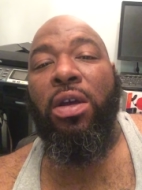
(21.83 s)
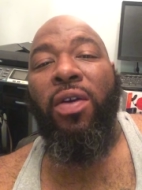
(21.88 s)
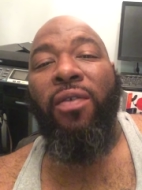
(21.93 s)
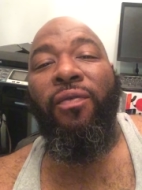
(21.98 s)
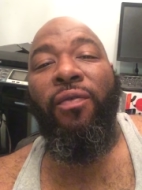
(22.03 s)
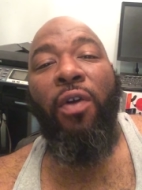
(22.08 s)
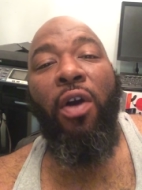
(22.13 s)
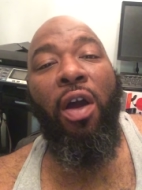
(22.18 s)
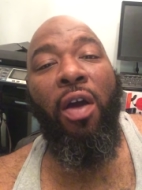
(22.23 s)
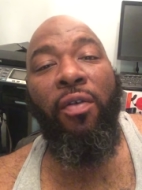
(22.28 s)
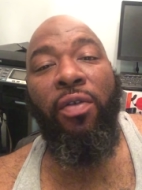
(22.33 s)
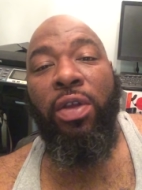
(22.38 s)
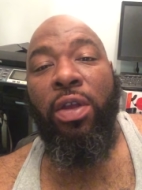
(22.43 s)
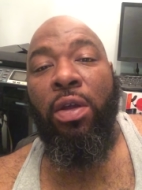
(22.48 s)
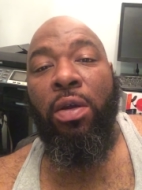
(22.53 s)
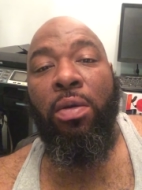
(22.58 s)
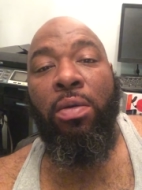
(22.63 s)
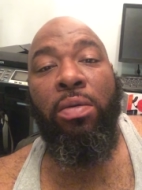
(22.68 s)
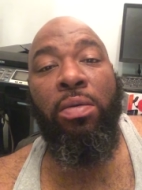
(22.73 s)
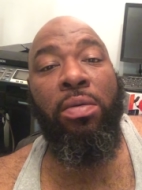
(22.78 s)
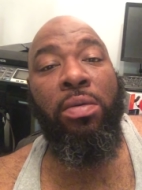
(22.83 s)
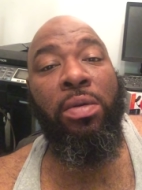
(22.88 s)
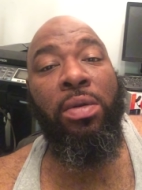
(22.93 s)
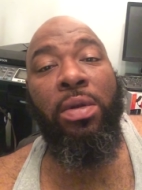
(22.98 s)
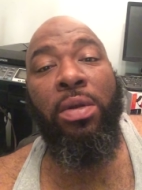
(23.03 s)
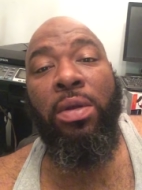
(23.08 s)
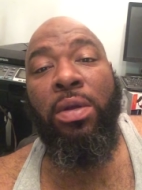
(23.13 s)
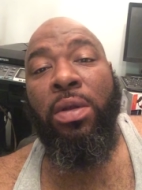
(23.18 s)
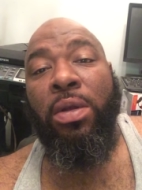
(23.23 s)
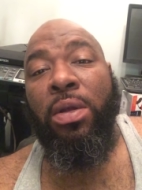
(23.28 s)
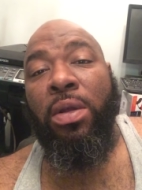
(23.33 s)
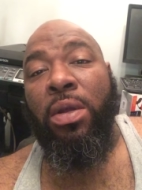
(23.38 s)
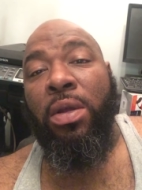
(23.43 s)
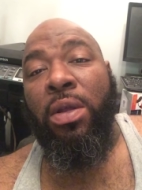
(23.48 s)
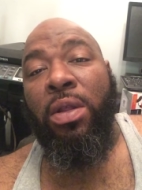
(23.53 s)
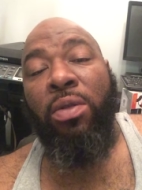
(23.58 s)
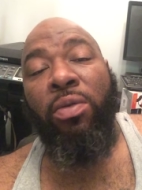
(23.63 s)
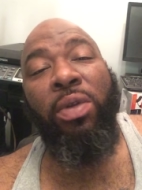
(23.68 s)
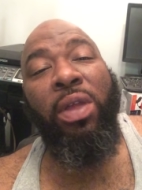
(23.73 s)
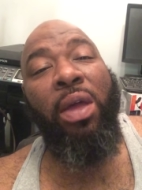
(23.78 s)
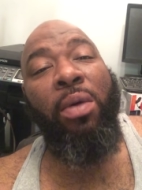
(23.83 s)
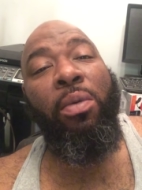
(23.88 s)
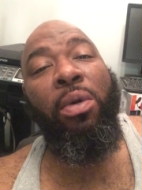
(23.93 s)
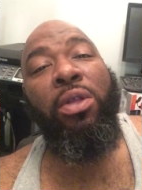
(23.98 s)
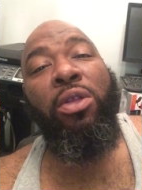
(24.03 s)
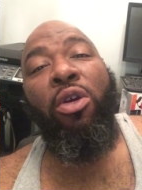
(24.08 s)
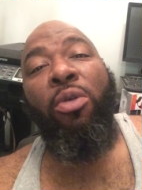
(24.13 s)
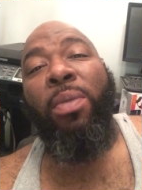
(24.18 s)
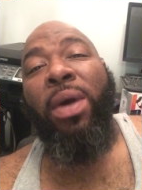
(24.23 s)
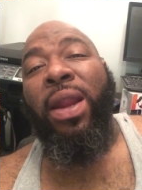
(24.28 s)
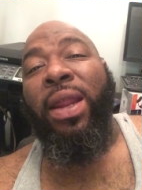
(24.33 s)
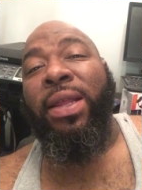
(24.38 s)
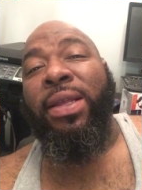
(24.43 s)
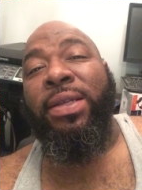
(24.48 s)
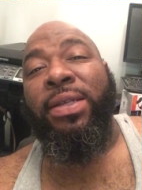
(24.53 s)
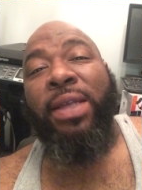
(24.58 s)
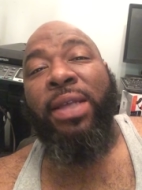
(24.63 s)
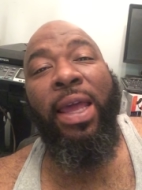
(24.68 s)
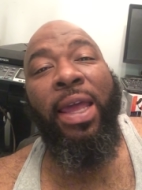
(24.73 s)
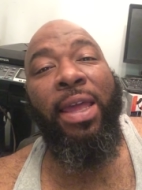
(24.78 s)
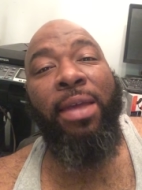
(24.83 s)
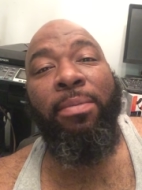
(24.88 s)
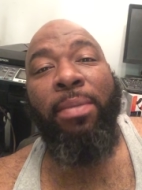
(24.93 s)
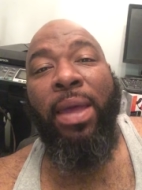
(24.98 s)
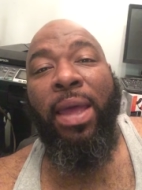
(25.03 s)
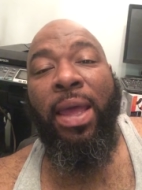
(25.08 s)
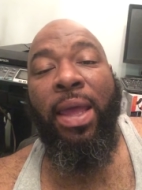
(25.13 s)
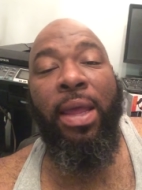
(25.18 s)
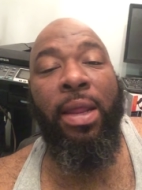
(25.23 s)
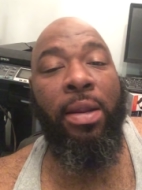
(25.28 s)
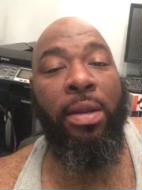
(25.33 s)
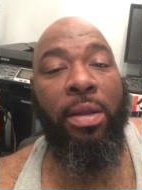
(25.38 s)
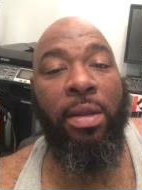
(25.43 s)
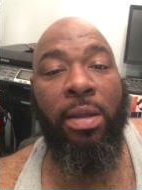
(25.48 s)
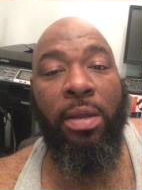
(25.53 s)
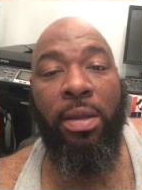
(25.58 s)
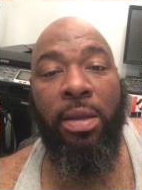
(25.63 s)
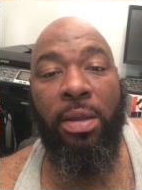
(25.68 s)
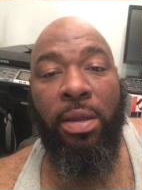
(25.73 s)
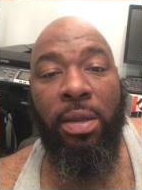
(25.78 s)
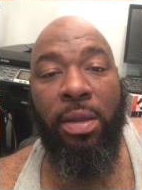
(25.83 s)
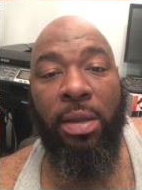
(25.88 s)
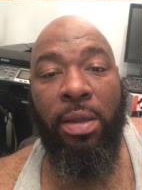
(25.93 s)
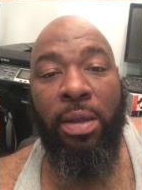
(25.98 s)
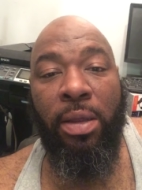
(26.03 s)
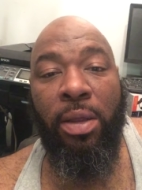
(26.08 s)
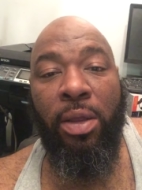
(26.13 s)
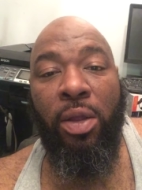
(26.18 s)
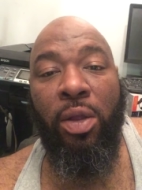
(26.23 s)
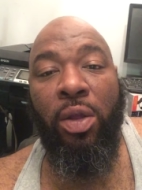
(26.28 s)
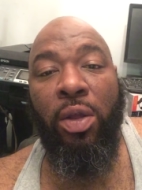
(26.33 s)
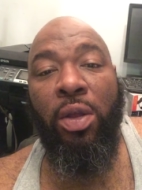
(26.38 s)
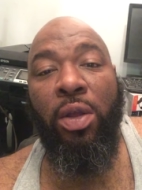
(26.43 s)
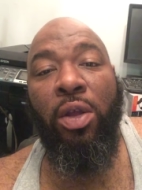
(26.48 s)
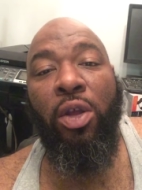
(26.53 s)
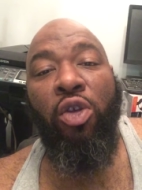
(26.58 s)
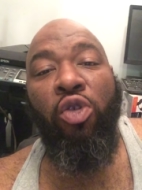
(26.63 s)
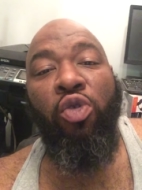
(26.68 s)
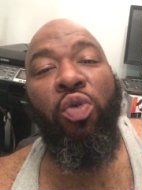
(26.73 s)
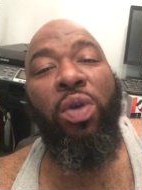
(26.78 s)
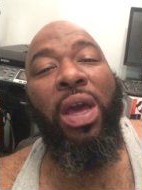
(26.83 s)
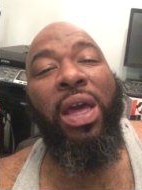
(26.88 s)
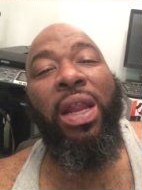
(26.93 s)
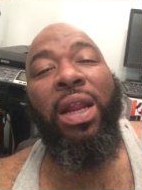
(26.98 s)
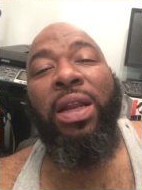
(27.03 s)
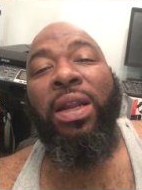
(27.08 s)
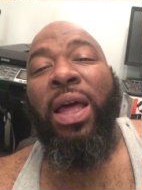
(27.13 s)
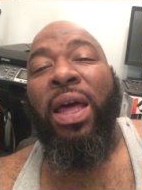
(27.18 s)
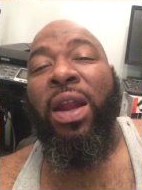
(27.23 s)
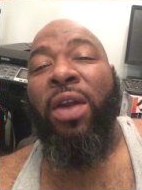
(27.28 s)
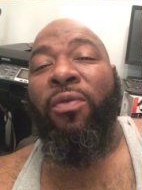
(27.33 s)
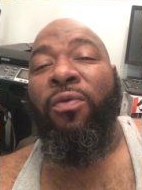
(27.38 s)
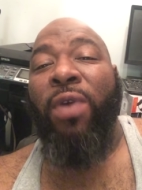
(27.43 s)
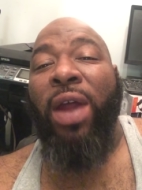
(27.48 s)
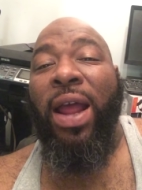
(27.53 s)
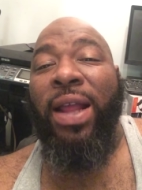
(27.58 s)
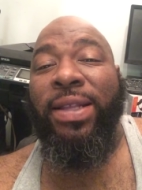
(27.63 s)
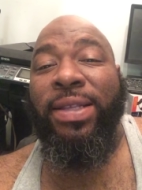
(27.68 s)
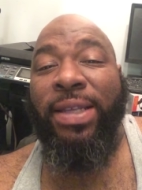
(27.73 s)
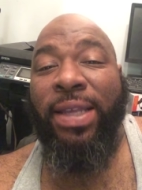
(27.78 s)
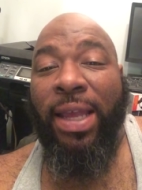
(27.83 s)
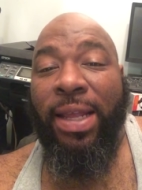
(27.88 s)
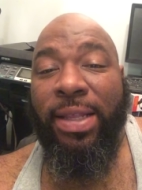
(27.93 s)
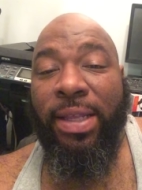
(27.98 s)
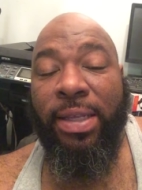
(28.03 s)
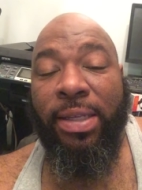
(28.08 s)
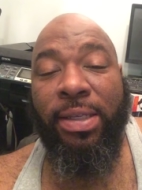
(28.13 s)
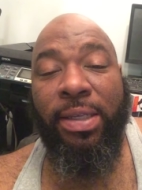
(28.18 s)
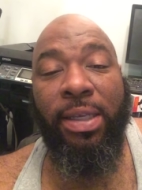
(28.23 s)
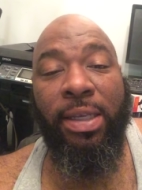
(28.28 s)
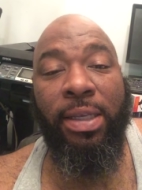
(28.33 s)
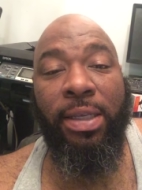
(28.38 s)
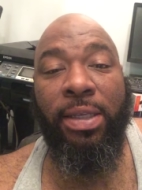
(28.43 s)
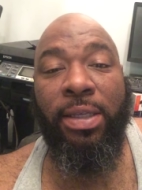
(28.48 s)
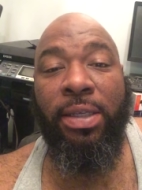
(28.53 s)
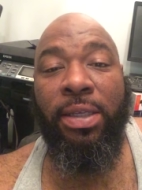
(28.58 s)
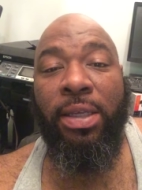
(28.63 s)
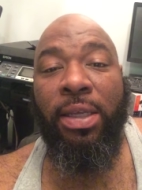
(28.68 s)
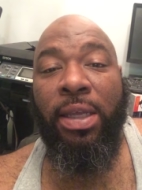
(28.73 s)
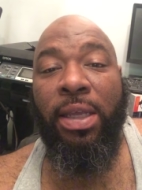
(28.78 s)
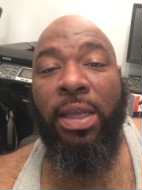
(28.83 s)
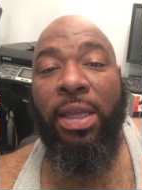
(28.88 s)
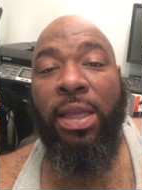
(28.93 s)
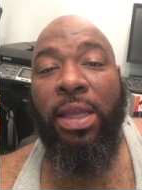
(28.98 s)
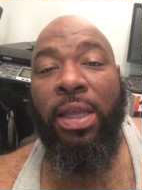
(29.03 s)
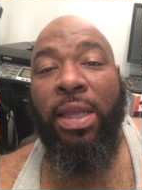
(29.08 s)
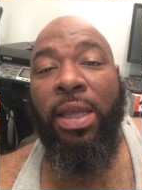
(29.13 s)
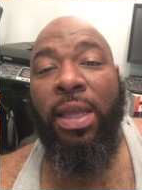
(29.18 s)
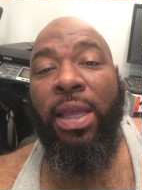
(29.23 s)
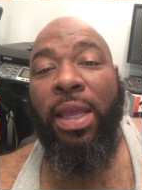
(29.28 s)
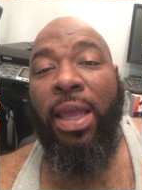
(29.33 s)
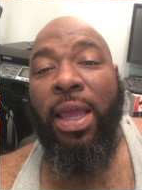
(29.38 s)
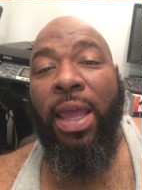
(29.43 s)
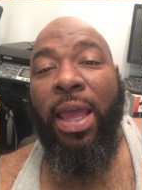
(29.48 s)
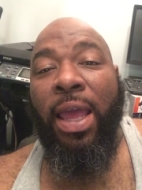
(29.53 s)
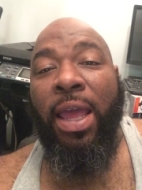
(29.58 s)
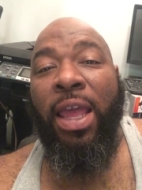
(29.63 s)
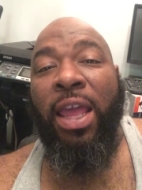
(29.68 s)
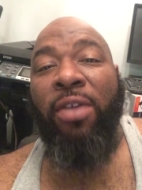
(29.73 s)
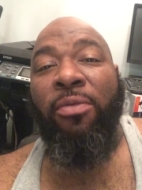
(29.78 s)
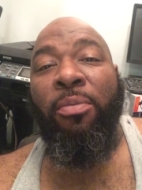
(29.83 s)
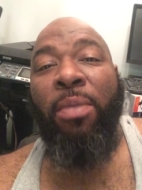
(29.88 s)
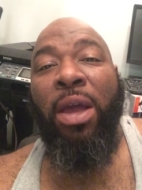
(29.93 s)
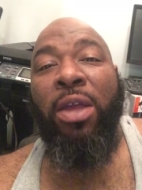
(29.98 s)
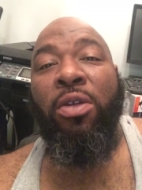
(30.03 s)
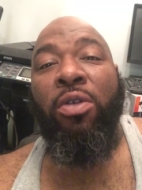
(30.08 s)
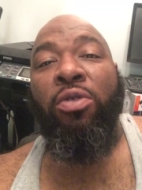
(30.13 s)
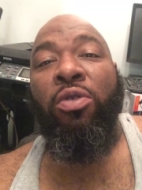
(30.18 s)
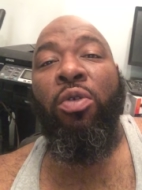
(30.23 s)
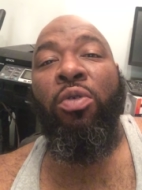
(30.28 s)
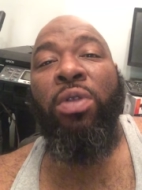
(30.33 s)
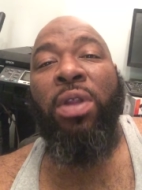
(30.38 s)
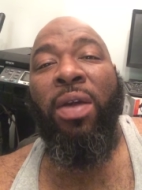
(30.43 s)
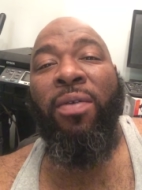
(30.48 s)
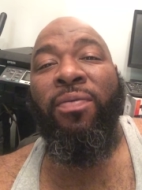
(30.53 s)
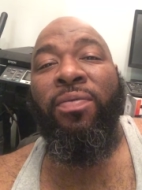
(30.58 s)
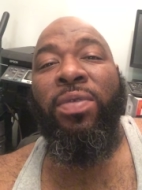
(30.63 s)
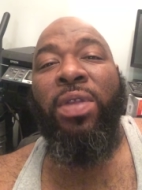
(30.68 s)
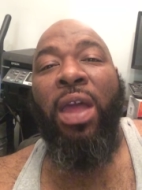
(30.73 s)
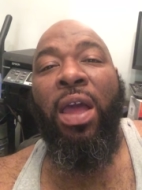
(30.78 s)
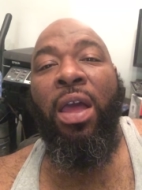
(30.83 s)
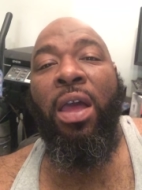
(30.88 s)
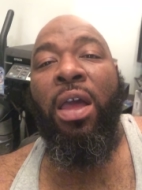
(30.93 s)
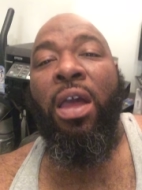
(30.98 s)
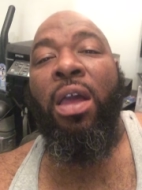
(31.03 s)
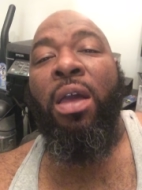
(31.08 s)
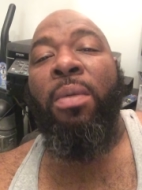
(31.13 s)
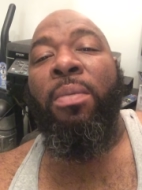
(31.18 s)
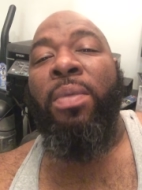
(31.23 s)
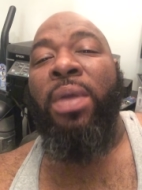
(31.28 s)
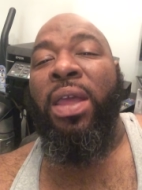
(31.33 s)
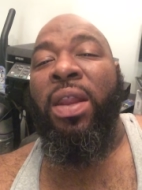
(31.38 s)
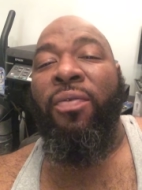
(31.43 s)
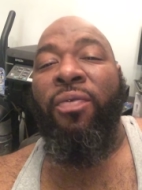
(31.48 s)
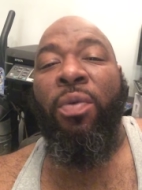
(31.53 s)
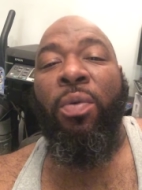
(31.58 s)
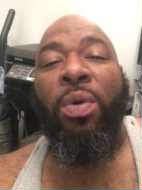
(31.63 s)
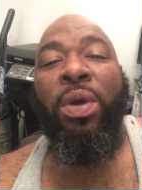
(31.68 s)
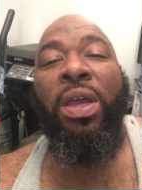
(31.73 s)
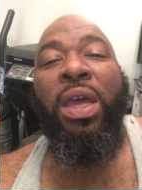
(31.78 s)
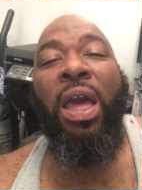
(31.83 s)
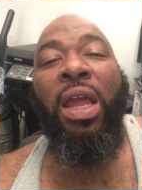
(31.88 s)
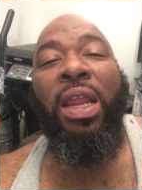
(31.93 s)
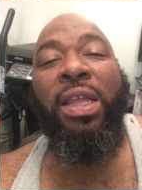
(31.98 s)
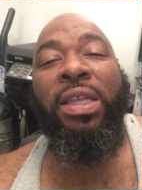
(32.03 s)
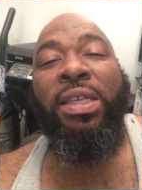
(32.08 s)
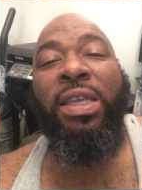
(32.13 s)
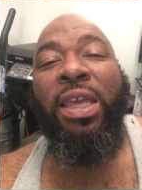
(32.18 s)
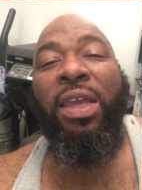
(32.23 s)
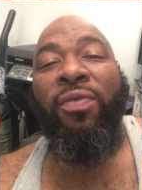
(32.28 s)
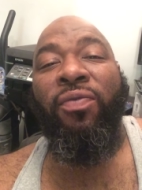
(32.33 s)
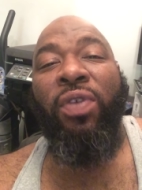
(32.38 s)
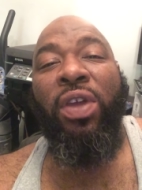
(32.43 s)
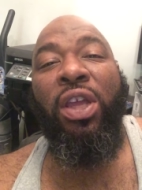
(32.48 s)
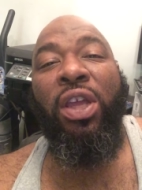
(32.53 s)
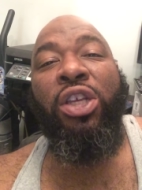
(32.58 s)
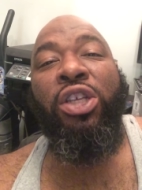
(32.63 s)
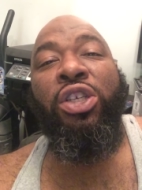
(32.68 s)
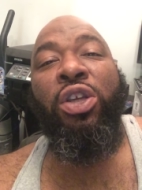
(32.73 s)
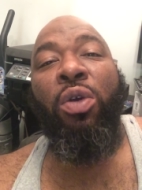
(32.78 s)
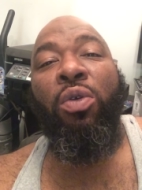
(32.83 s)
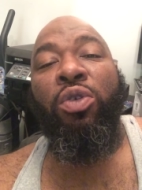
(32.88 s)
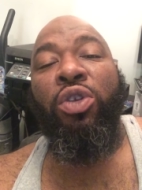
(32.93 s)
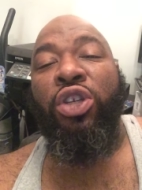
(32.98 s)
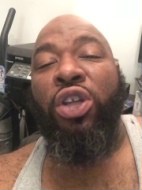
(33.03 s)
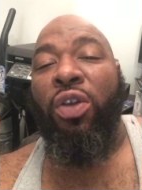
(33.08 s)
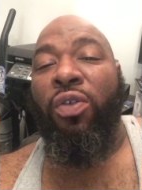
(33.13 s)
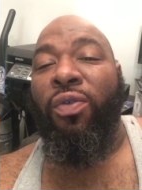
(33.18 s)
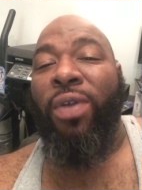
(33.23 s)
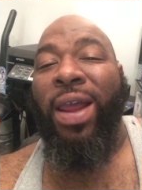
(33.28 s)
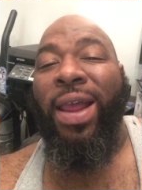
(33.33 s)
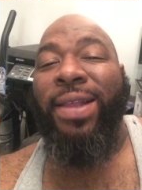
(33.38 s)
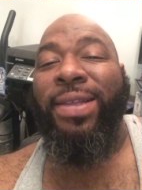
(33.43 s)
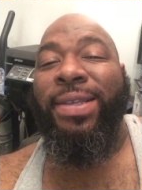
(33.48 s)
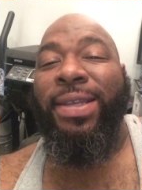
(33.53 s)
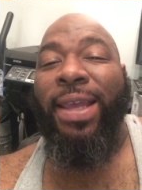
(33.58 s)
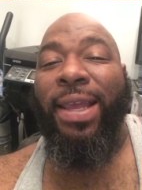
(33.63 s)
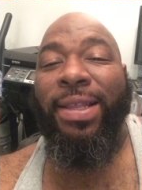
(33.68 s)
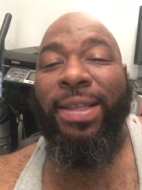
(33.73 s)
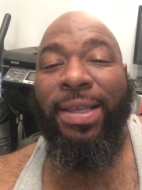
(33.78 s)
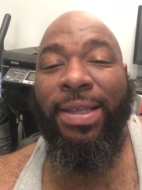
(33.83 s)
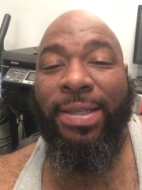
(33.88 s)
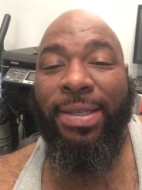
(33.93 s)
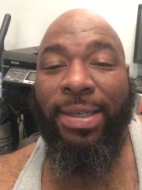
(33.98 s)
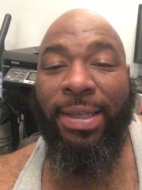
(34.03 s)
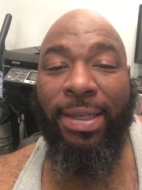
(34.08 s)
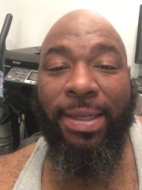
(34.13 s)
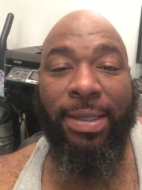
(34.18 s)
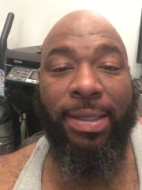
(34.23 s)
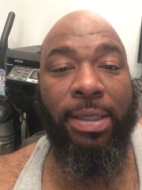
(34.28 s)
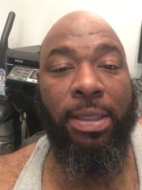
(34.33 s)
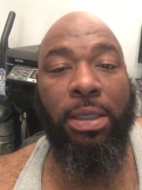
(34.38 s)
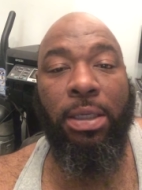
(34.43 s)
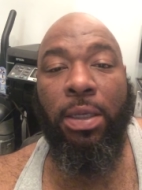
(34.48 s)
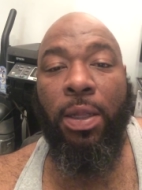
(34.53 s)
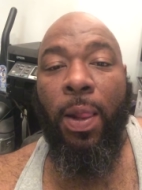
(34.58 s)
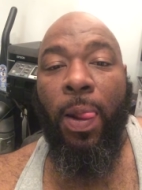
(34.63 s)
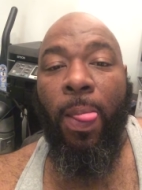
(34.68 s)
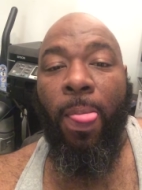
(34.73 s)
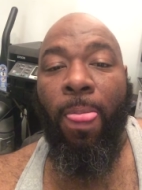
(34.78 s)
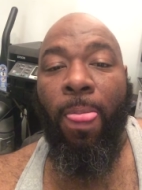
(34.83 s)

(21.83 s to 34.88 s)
Cavario. Look at what nobody say, man. You got a lot of rat tendencies. And even while you doing the, the um, interview with Gully TV, shows your rat tendencies.